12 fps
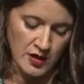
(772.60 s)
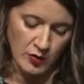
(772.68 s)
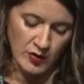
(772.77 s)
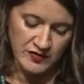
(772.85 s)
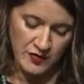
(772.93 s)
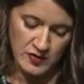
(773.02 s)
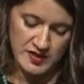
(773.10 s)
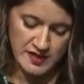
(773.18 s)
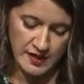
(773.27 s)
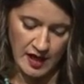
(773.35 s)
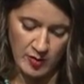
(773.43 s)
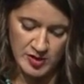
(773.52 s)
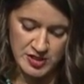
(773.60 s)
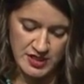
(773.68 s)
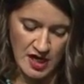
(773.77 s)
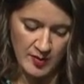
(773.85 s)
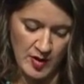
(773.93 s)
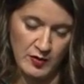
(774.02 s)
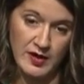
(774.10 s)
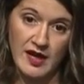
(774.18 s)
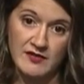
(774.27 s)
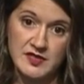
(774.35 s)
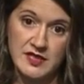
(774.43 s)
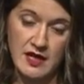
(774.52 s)
we focus on how much time I would
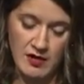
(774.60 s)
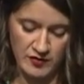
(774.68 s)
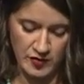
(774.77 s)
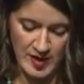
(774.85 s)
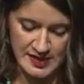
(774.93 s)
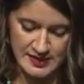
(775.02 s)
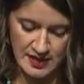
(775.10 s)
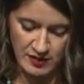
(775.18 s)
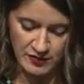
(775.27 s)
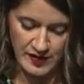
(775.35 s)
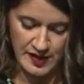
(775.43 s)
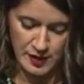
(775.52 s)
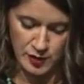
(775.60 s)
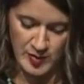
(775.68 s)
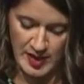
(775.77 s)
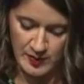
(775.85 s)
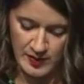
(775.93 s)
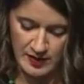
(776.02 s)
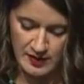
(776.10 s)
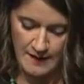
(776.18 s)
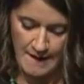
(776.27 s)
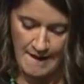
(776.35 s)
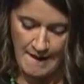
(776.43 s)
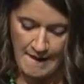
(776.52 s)
have to care for myself and a new baby.
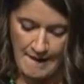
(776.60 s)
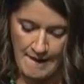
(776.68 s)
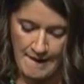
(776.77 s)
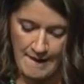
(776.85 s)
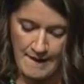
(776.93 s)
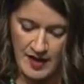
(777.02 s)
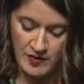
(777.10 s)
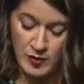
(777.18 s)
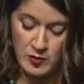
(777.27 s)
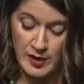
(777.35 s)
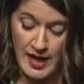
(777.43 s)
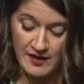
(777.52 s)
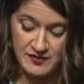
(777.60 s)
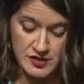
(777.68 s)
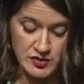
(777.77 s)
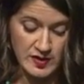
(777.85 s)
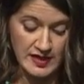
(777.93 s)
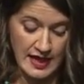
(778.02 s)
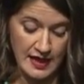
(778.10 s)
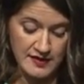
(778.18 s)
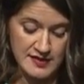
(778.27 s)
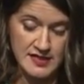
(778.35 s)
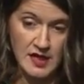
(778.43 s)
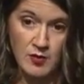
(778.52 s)
If we were to have to do it again the
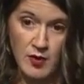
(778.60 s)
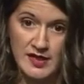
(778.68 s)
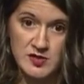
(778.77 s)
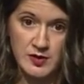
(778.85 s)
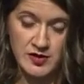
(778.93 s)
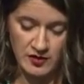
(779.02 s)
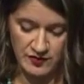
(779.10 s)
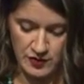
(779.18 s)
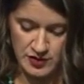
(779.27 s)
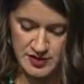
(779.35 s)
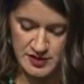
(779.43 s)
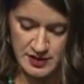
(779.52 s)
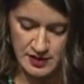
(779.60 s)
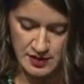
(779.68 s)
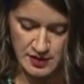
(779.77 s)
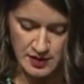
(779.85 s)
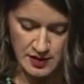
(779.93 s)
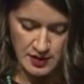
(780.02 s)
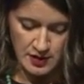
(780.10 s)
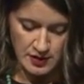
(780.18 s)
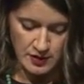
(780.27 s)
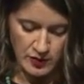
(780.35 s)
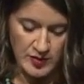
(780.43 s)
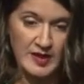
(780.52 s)
same way as with our first,
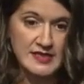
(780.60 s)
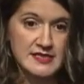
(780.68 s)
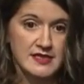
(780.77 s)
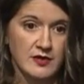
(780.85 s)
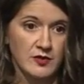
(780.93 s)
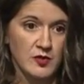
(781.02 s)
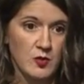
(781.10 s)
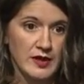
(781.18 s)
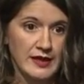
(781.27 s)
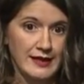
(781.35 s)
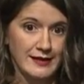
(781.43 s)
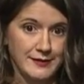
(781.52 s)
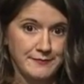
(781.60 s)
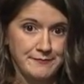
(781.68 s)
we might stick with 1 kid."